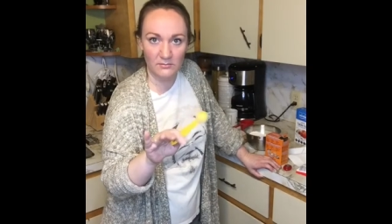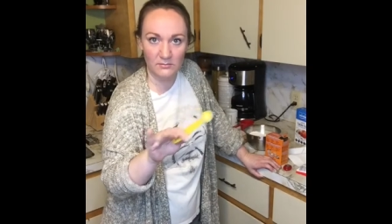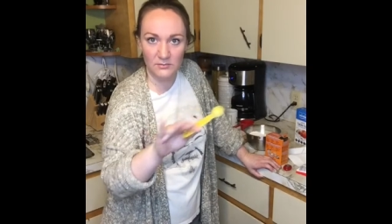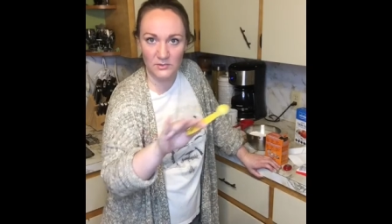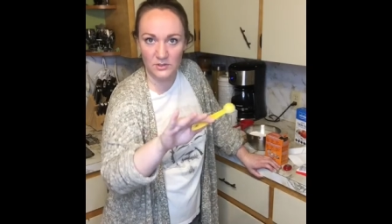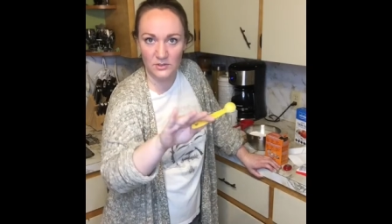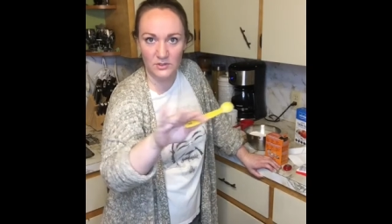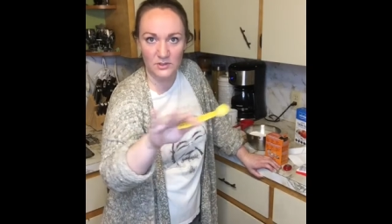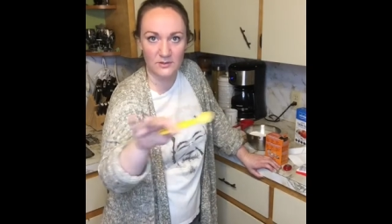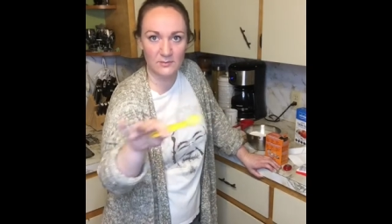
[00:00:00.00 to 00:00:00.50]
You
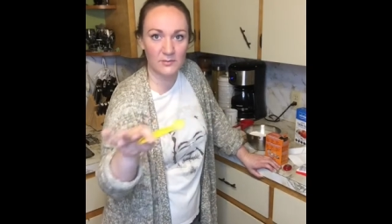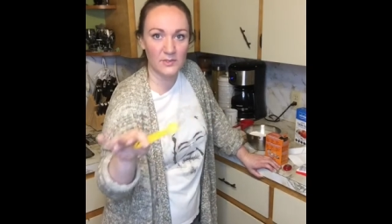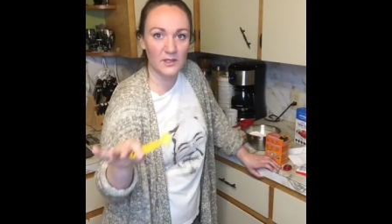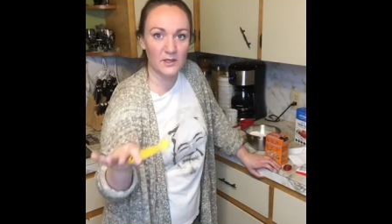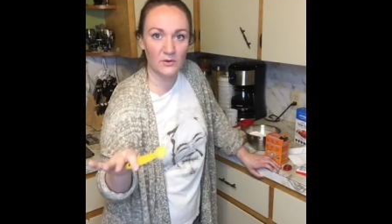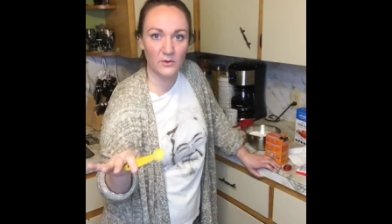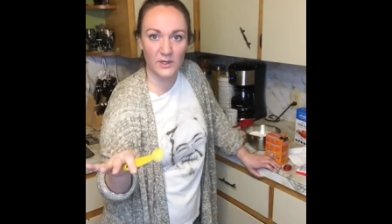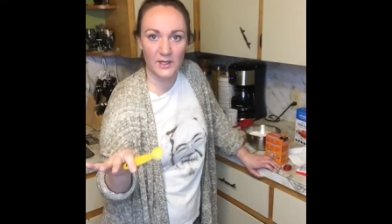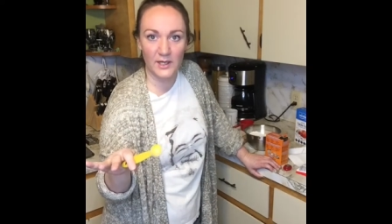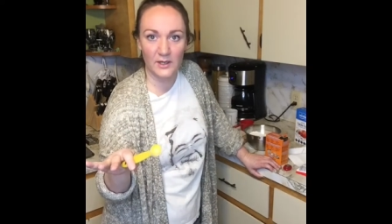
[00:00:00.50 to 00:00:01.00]
shouldn't be
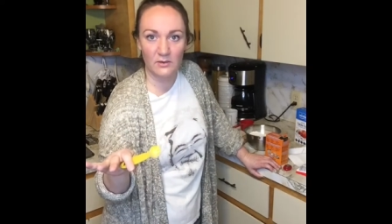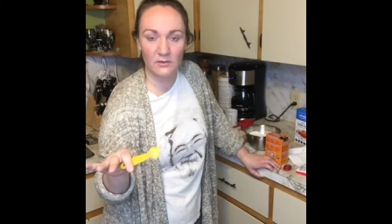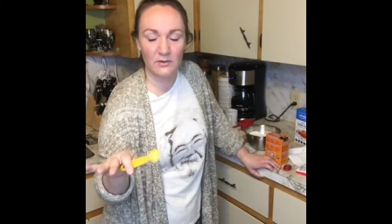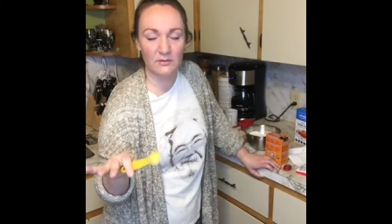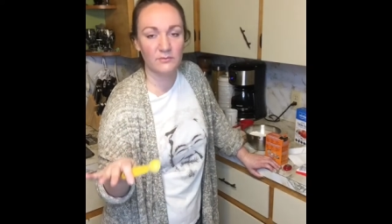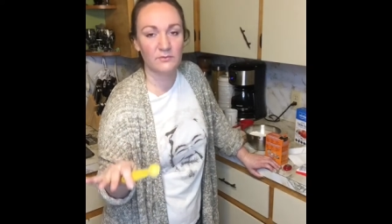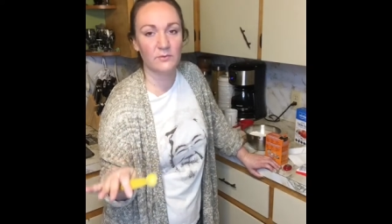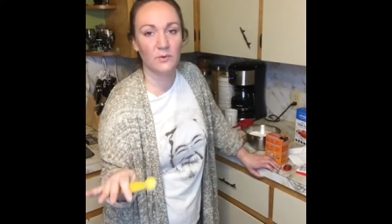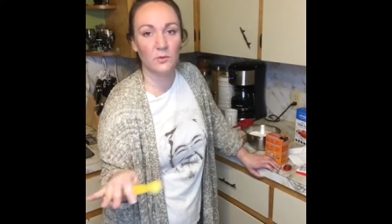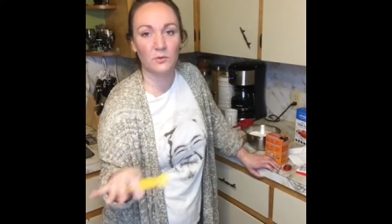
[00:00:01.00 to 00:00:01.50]
going out,
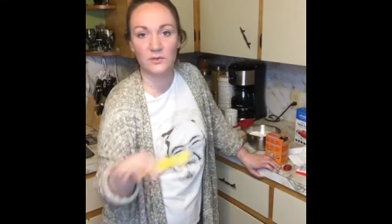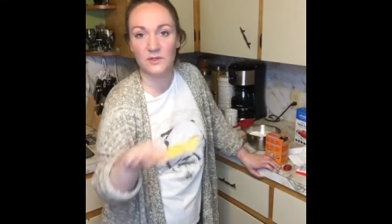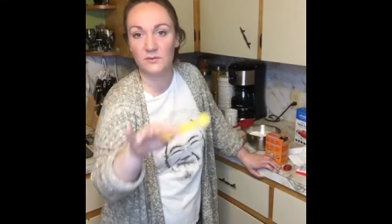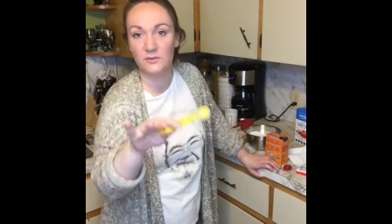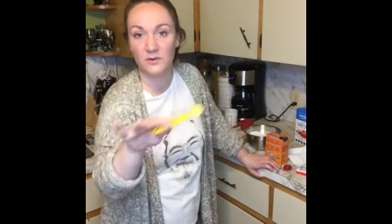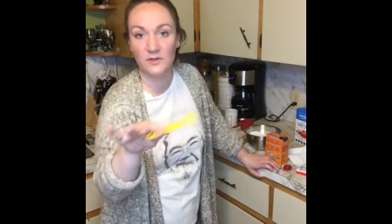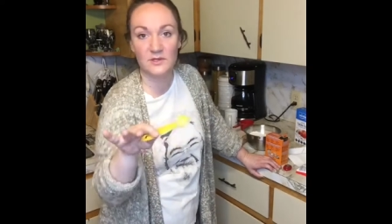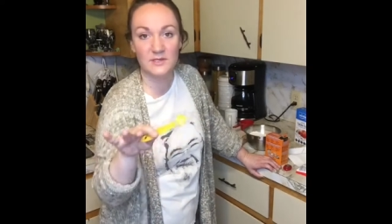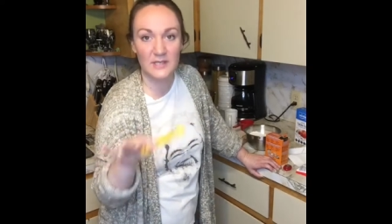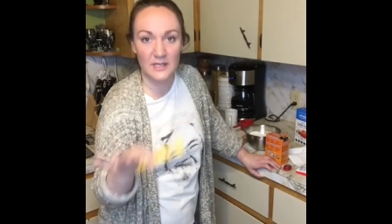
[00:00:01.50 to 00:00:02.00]
only
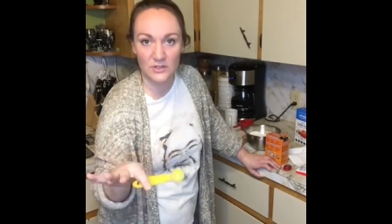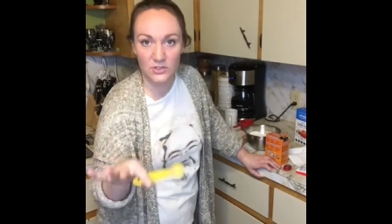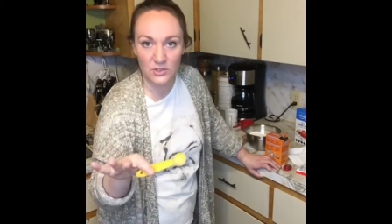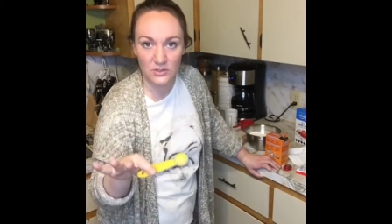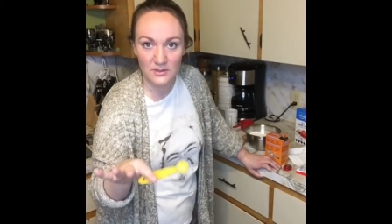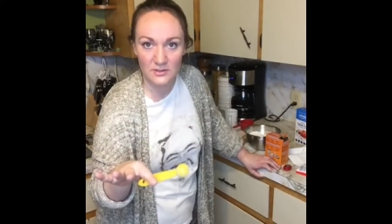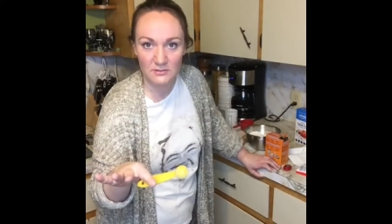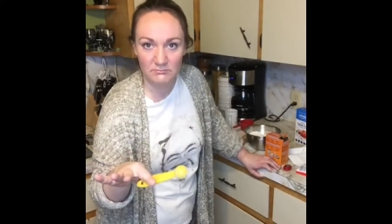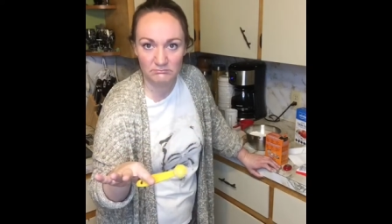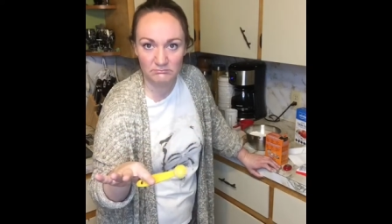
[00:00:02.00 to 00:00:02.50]
for
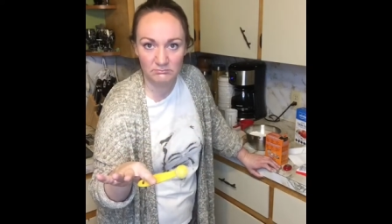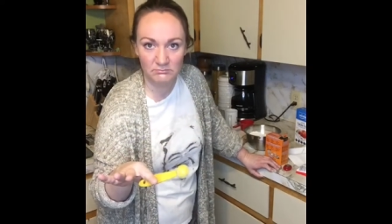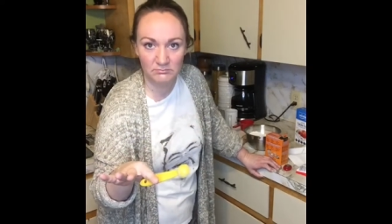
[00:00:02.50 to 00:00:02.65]
essentials.